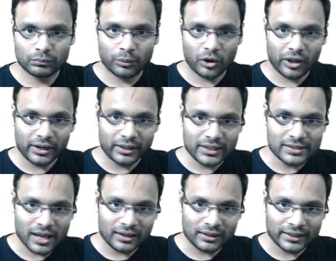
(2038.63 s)
Priorities
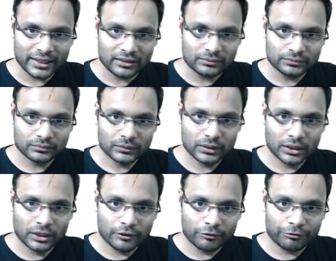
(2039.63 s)
are 10,
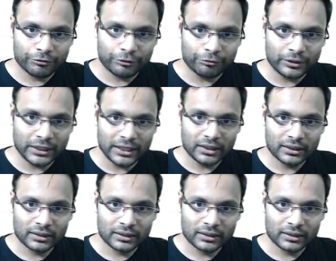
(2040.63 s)
15